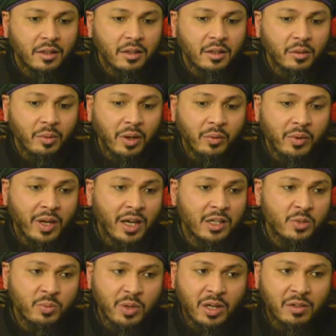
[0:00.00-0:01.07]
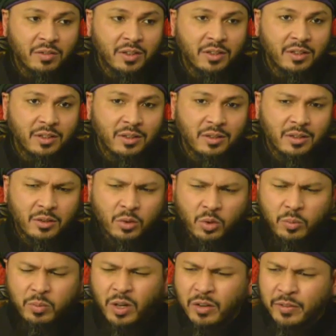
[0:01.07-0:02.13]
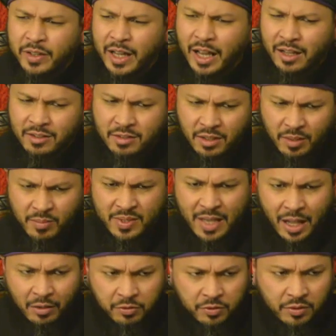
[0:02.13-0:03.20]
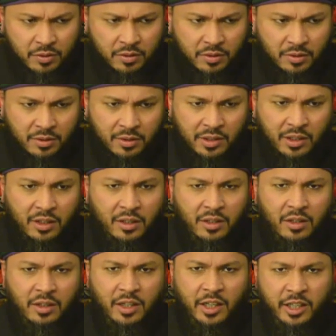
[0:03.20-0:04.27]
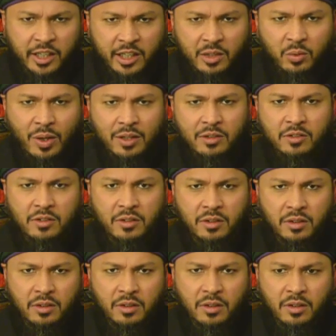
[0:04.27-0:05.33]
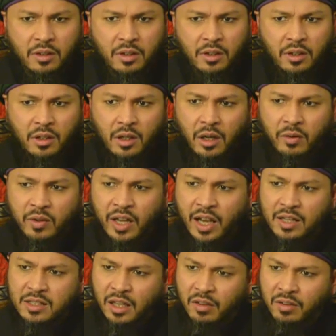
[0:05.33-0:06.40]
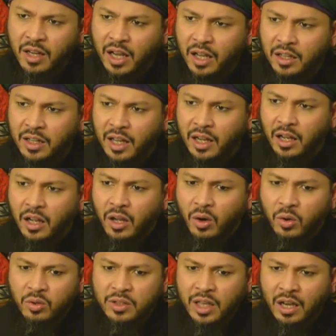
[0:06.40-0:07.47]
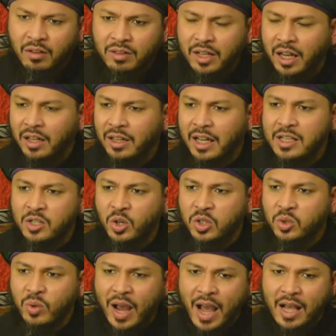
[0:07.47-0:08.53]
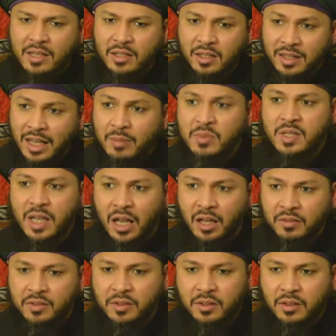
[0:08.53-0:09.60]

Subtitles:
When we ask Prophet, who Prophet asks? Himself? Idiot ones. If we ask awliya Allah, who the awliya Allah is going to ask? Themselves?